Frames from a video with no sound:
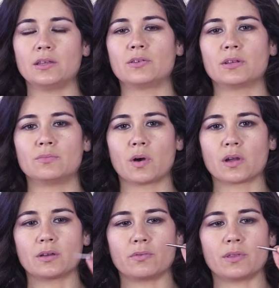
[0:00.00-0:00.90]
you can mark
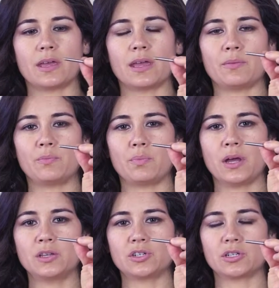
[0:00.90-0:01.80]
it with a
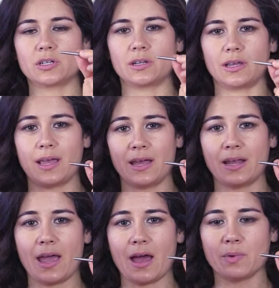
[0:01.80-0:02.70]
punch and a
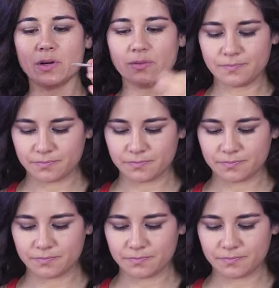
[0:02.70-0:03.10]
hammer.